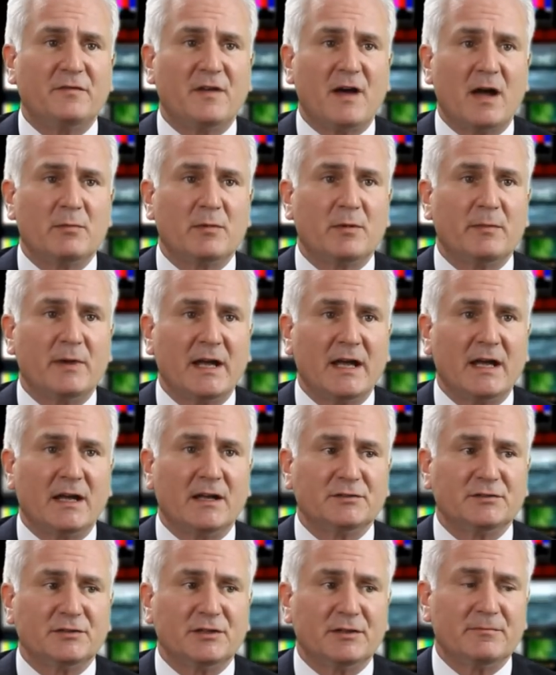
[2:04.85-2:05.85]

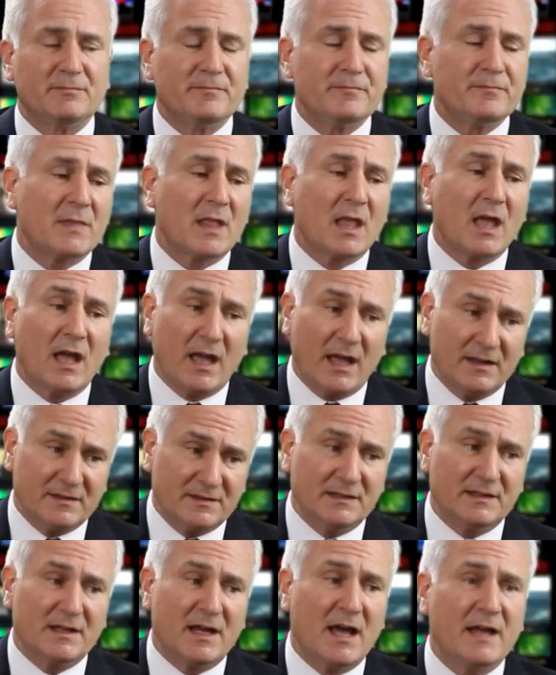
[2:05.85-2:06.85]
fibromyalgia as
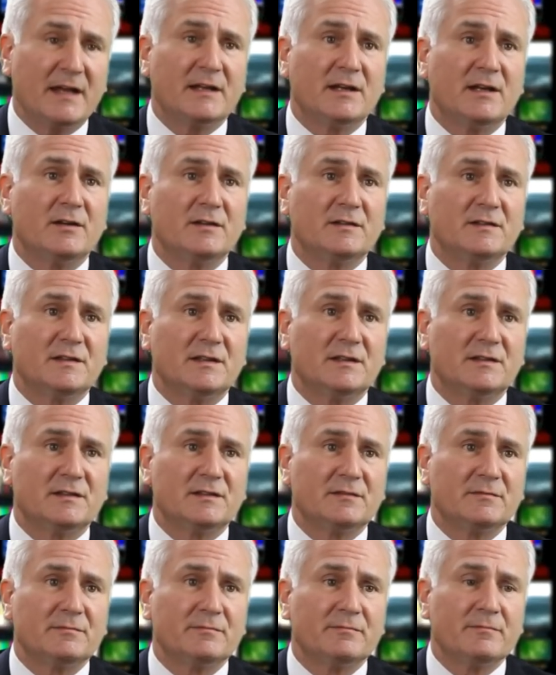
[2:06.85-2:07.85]
a diagnosis.